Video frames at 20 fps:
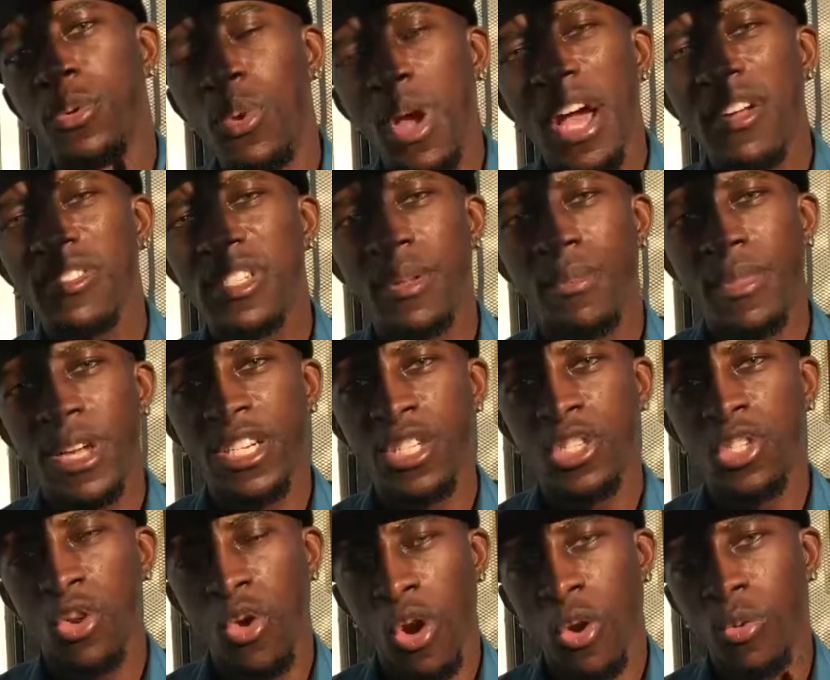You have to make
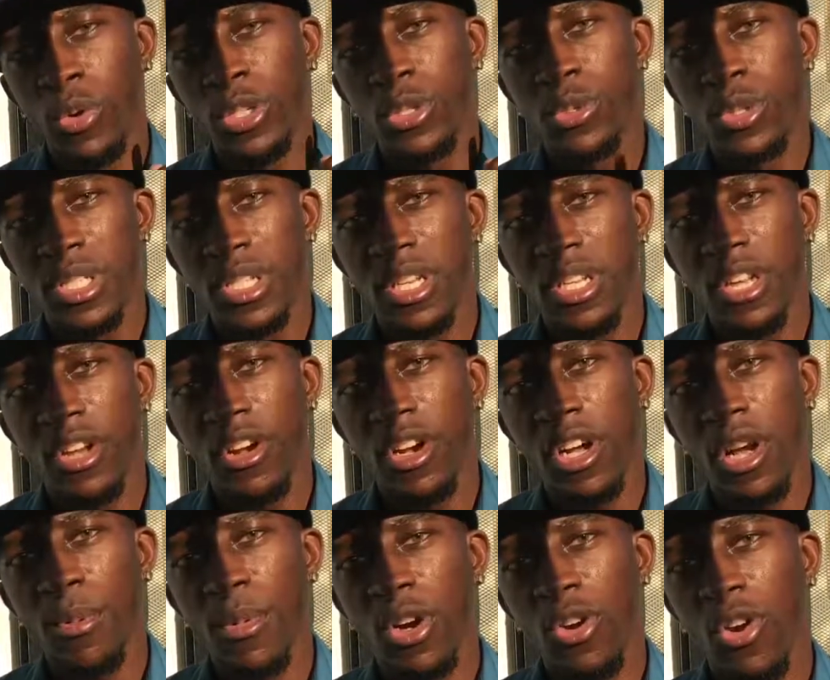sure when you sit there and
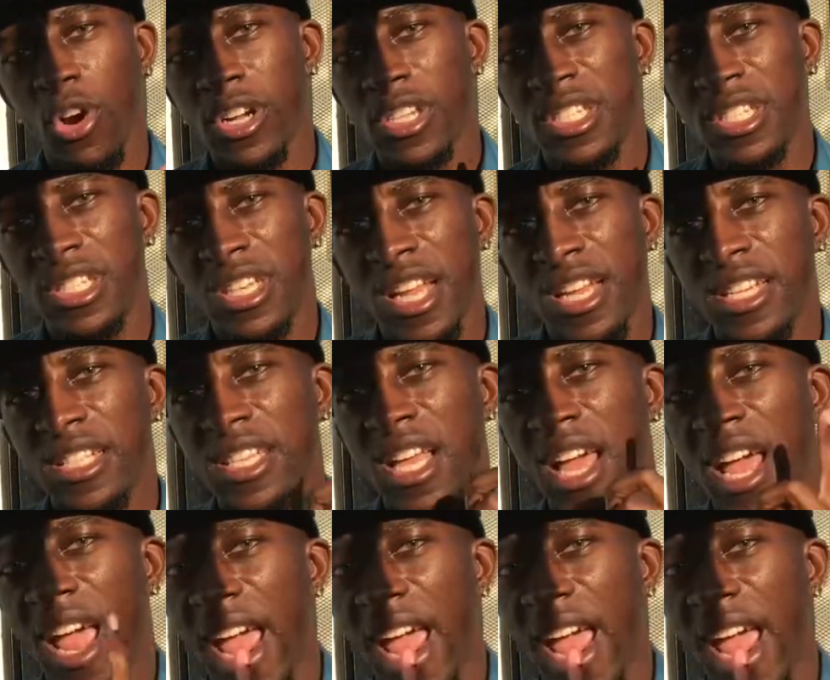come across snakes